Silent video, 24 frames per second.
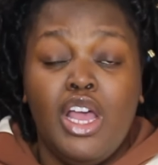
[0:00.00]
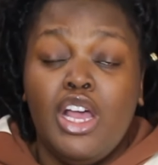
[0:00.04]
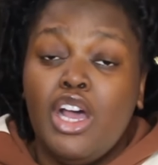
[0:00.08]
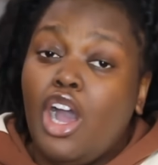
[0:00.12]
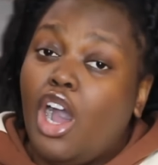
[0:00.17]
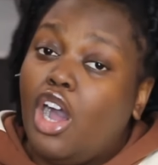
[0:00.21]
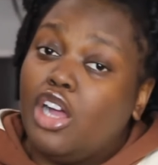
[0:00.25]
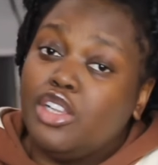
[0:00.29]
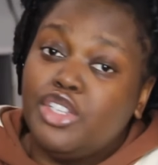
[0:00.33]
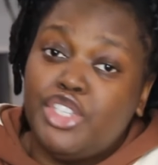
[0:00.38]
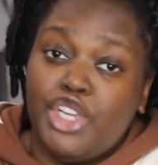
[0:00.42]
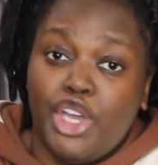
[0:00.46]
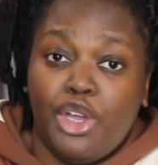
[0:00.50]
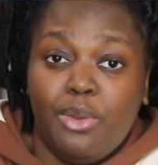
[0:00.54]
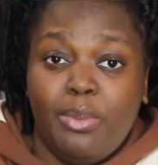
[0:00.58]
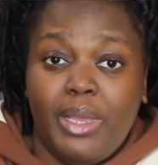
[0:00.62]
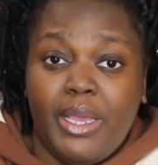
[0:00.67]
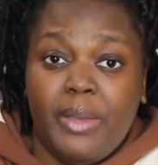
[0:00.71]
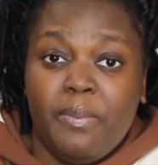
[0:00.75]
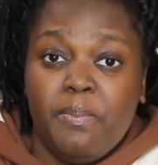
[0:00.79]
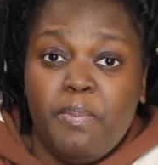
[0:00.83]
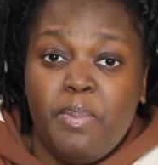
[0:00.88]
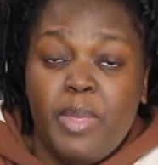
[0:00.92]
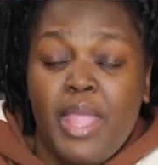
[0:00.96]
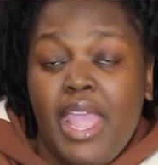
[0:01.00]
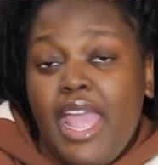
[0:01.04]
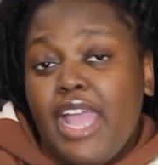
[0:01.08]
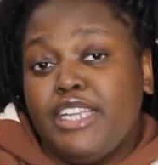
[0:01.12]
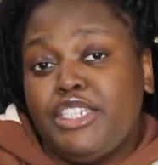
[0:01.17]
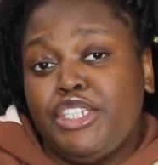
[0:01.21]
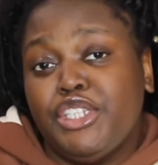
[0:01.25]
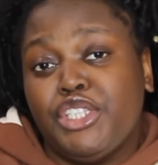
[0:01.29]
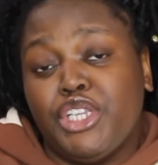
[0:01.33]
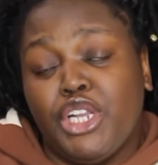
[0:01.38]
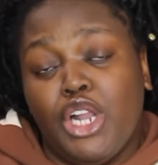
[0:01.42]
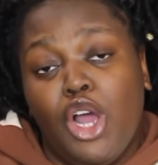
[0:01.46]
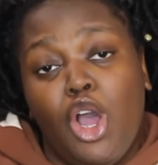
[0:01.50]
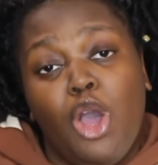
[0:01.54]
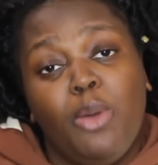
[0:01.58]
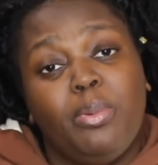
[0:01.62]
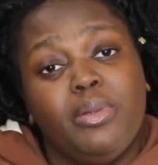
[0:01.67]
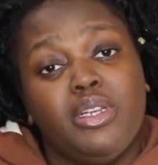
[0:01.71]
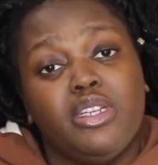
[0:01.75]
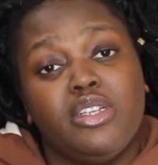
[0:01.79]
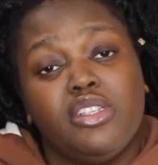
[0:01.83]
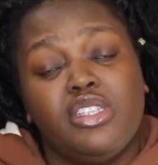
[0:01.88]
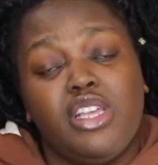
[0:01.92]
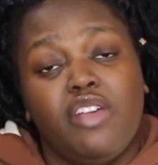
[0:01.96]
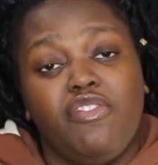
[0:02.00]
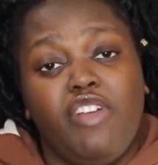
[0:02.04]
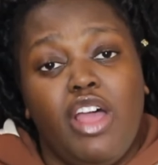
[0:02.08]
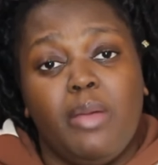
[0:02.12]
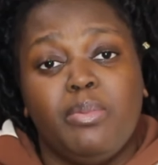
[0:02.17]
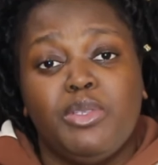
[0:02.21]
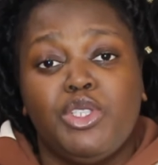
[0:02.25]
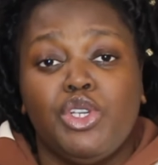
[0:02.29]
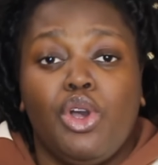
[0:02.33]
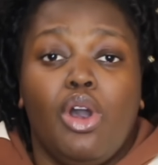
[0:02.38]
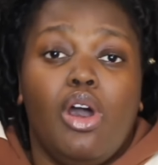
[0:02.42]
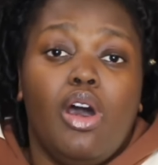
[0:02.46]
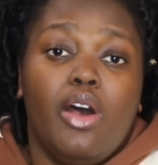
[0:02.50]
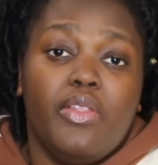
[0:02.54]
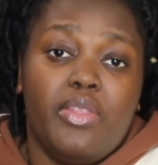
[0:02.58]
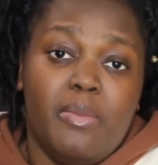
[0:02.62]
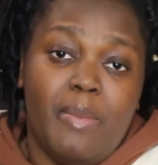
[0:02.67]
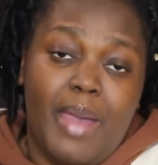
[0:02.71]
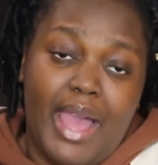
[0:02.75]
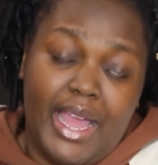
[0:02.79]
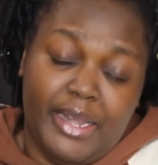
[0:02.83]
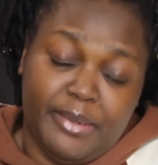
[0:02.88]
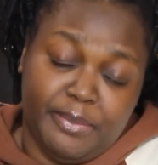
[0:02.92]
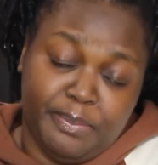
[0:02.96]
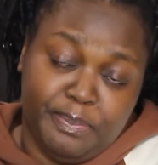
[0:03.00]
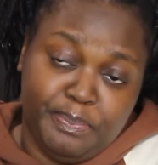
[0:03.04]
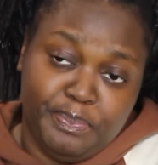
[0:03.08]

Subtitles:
on Toby, and she's gonna open herself up to all the men.